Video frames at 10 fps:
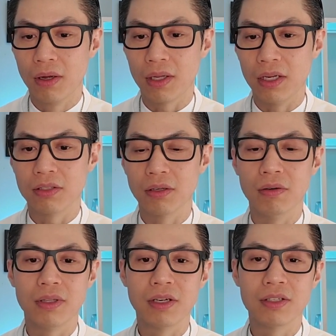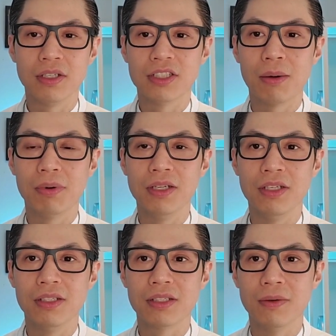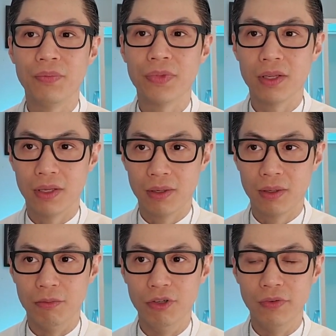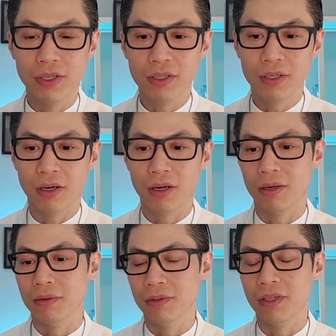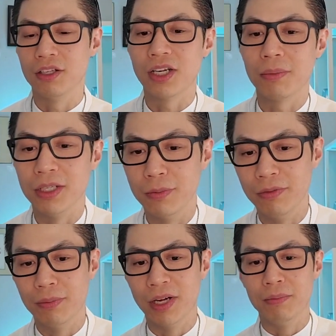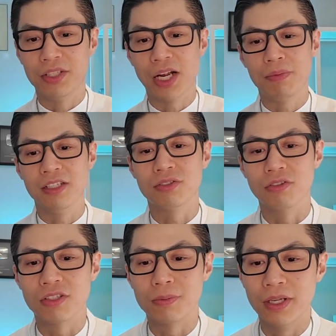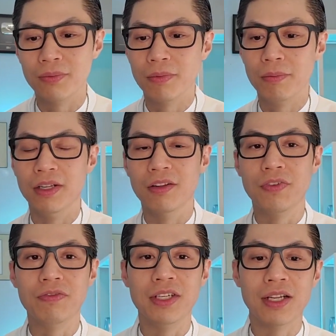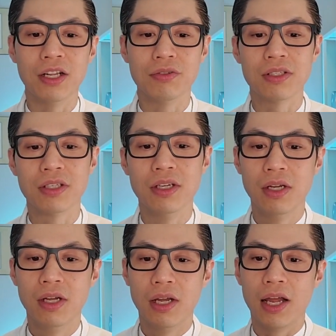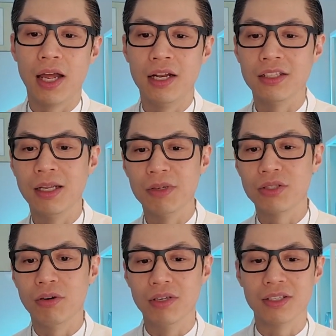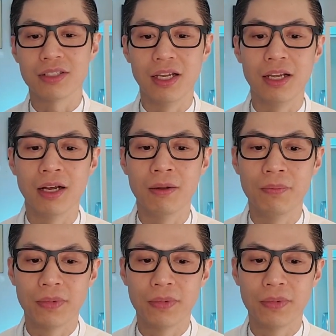Okay, so there's a Japanese movie, well, not a Japanese movie, but a Japanese swordsman in the 1500s, and his name is Toda Seigan.